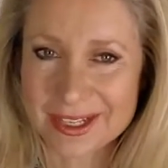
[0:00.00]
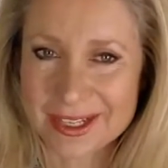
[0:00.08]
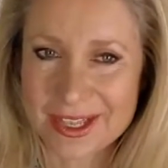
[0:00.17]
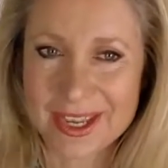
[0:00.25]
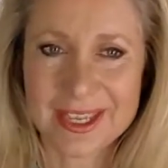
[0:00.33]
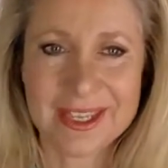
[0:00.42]

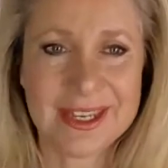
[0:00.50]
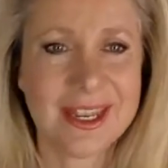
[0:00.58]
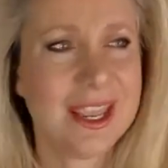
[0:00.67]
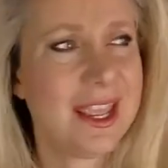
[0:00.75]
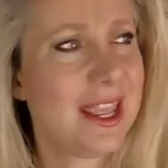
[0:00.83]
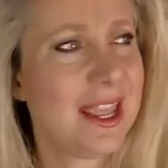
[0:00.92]
client
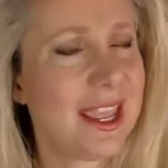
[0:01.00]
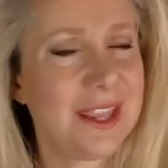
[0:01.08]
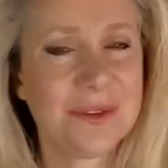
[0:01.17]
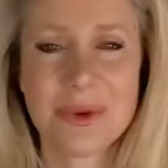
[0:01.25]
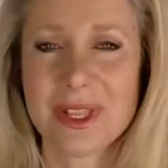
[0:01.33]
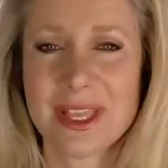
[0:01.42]

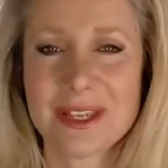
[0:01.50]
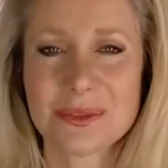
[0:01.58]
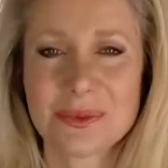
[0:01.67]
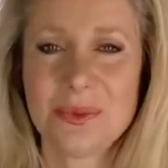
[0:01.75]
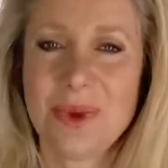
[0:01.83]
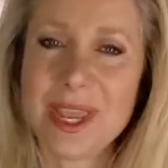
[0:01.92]
and
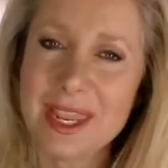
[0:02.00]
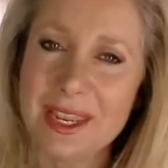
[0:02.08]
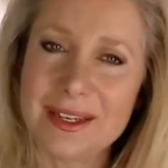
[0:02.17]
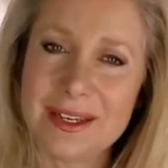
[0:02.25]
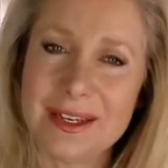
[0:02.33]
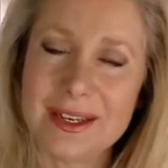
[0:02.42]
realized wait,